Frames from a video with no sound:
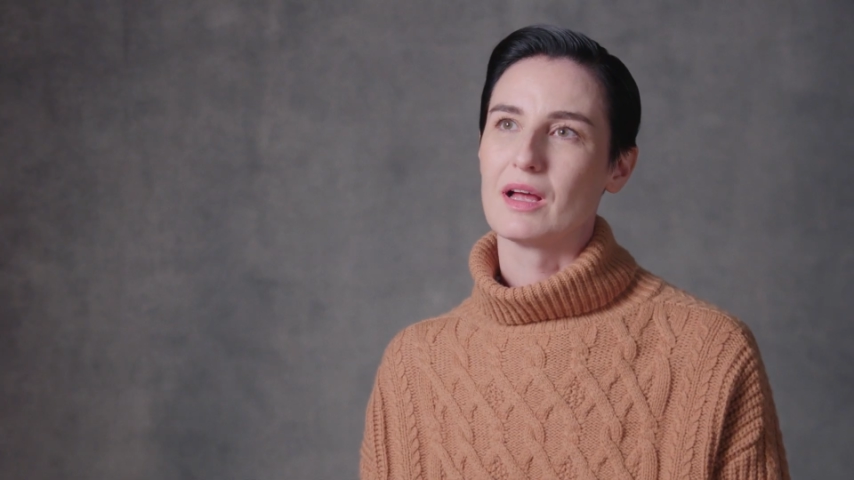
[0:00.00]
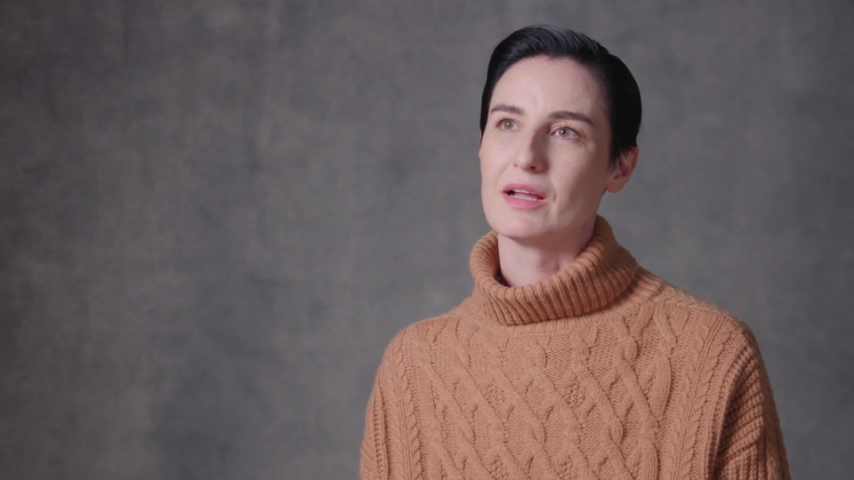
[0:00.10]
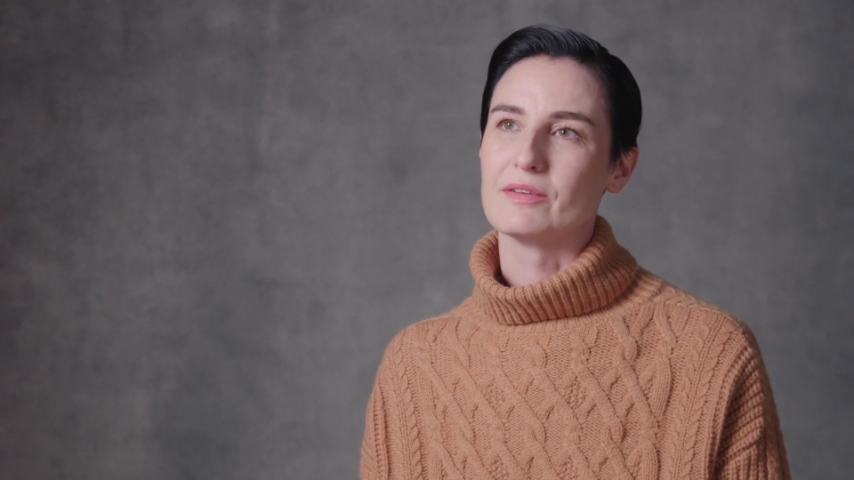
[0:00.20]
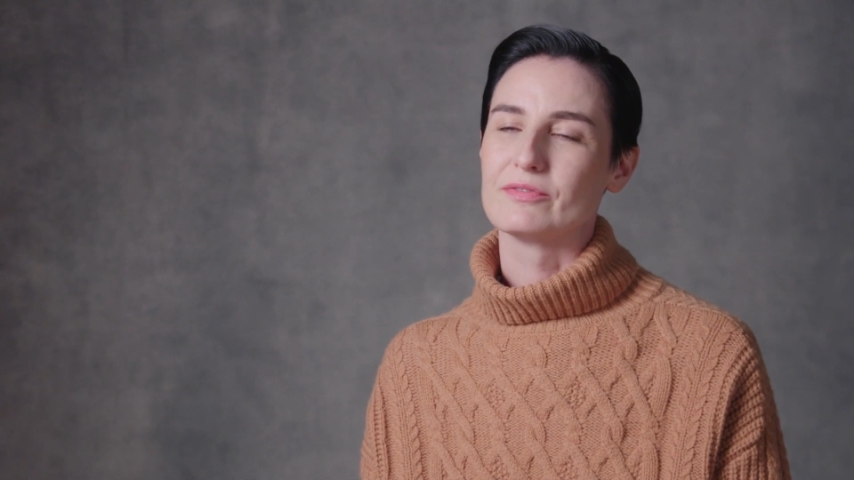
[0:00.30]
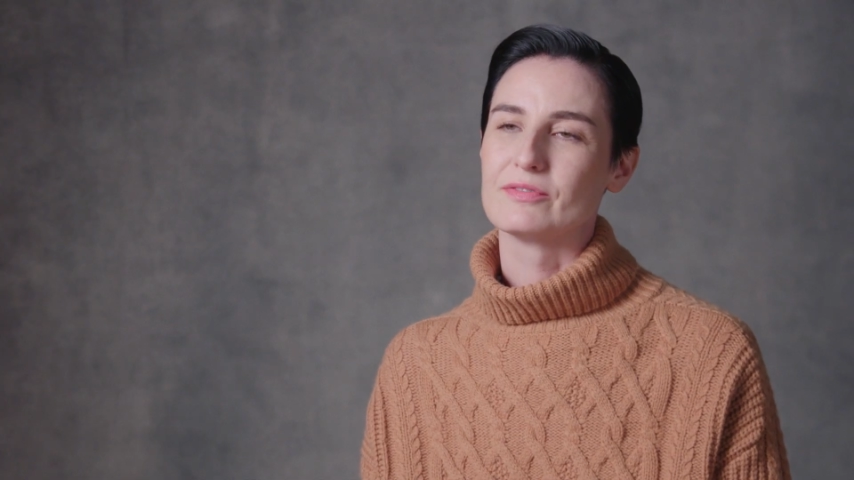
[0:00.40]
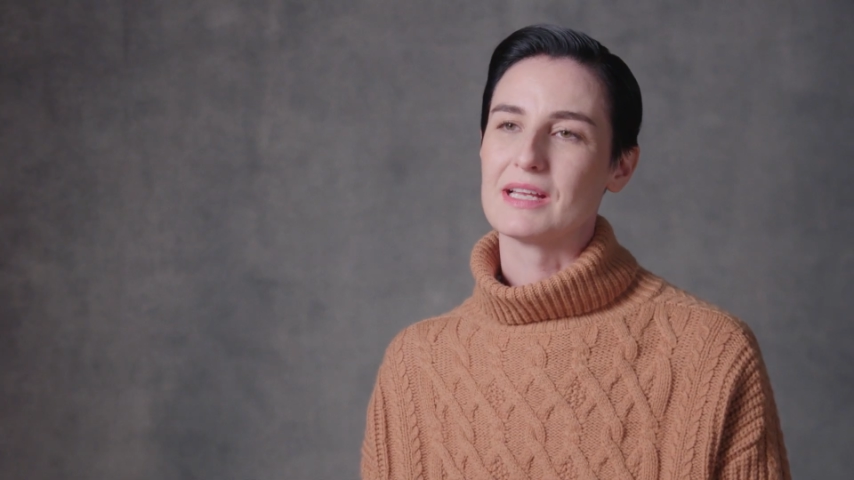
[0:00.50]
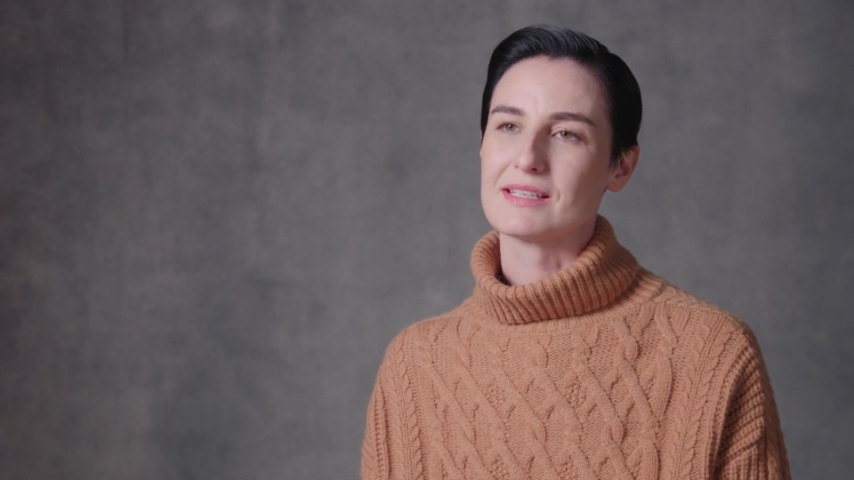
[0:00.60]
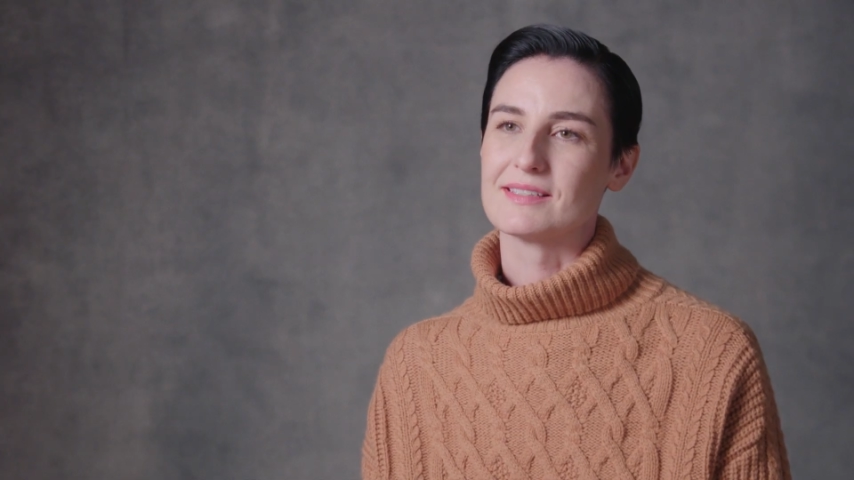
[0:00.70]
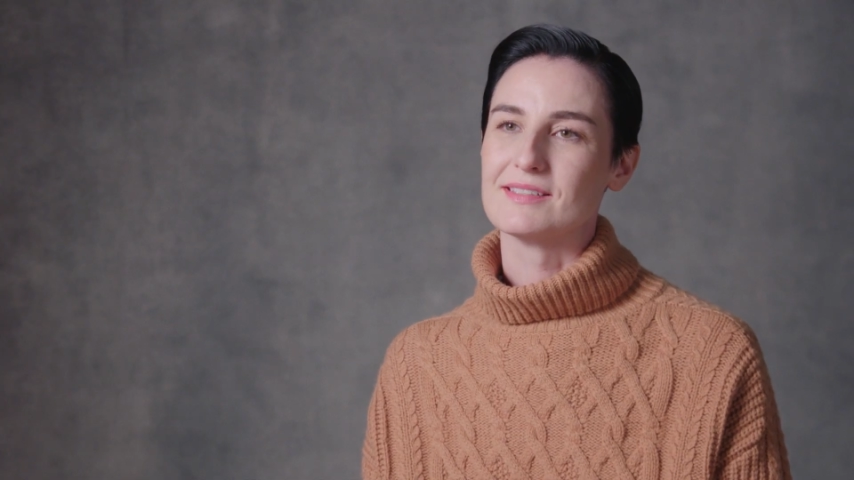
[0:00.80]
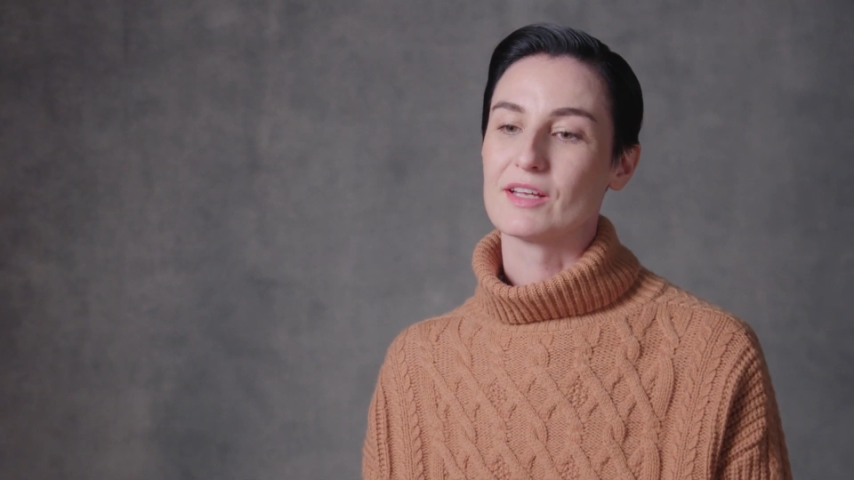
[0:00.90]
life
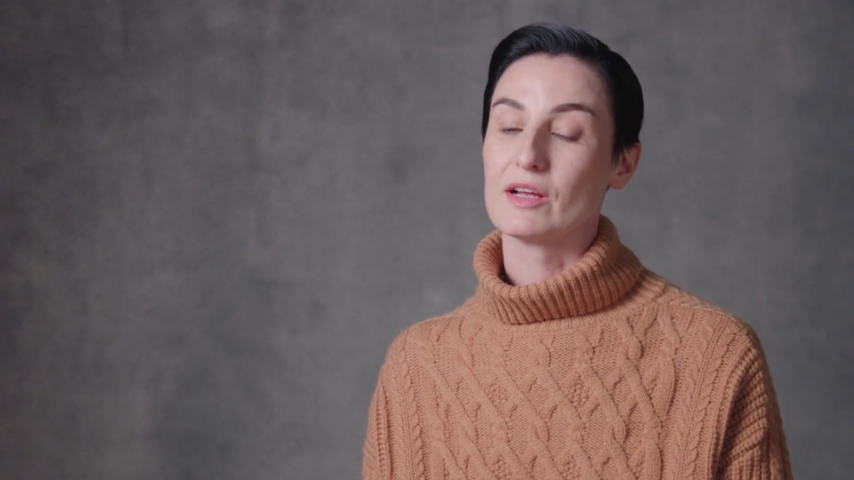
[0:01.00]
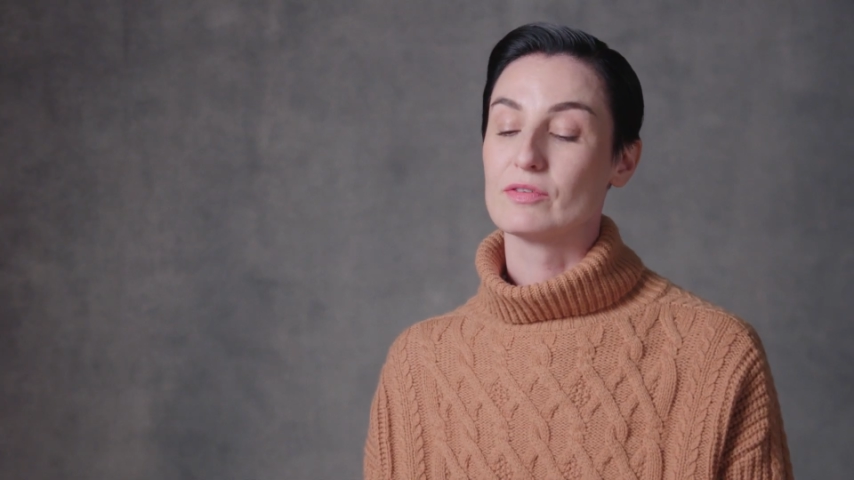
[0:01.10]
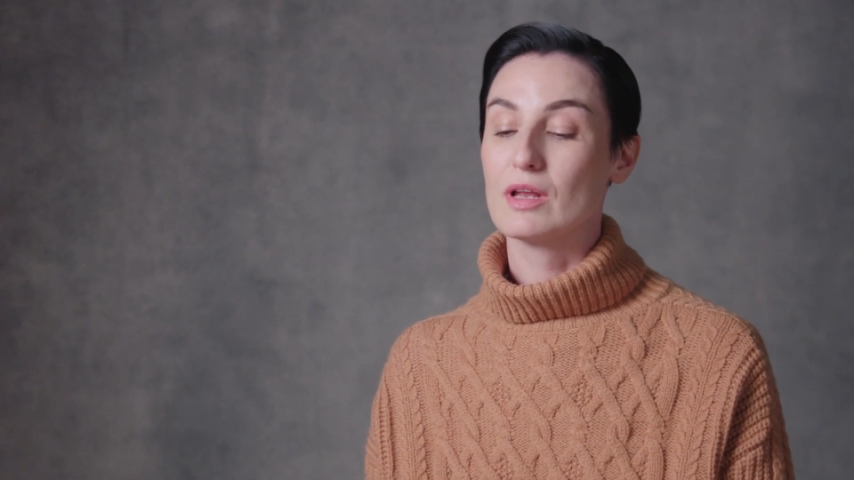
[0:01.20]
lessons I've